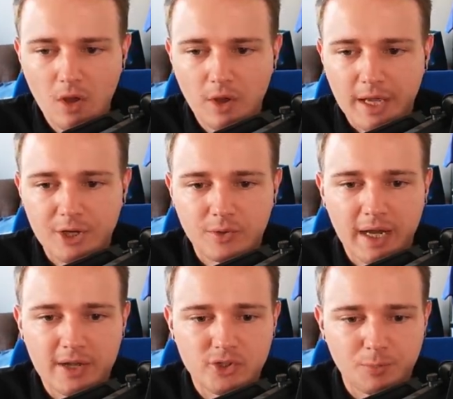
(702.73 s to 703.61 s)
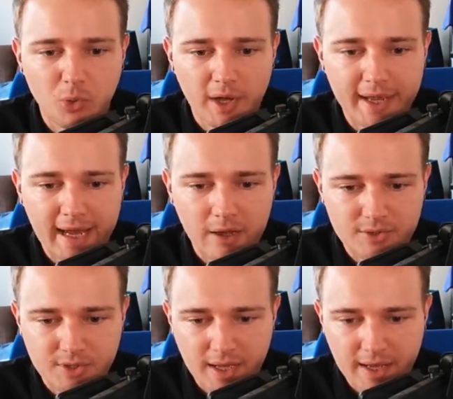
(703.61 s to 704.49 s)
Okay, Newcastle play out
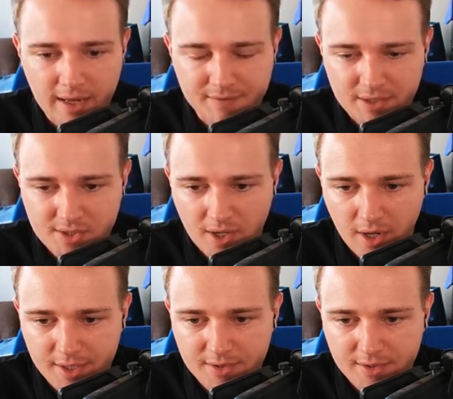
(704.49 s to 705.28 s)
to their left-hand side.